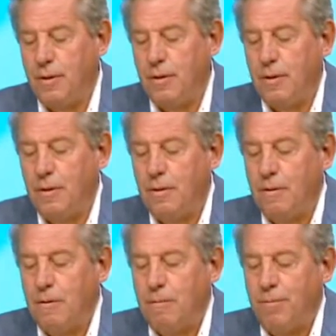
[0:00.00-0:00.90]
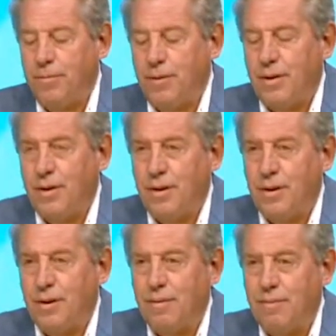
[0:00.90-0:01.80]

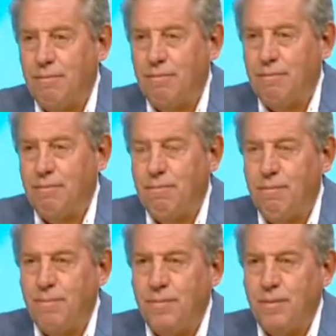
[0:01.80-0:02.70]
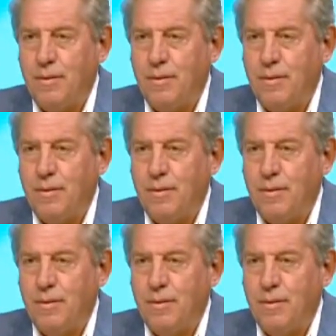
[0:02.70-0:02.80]
[no speech]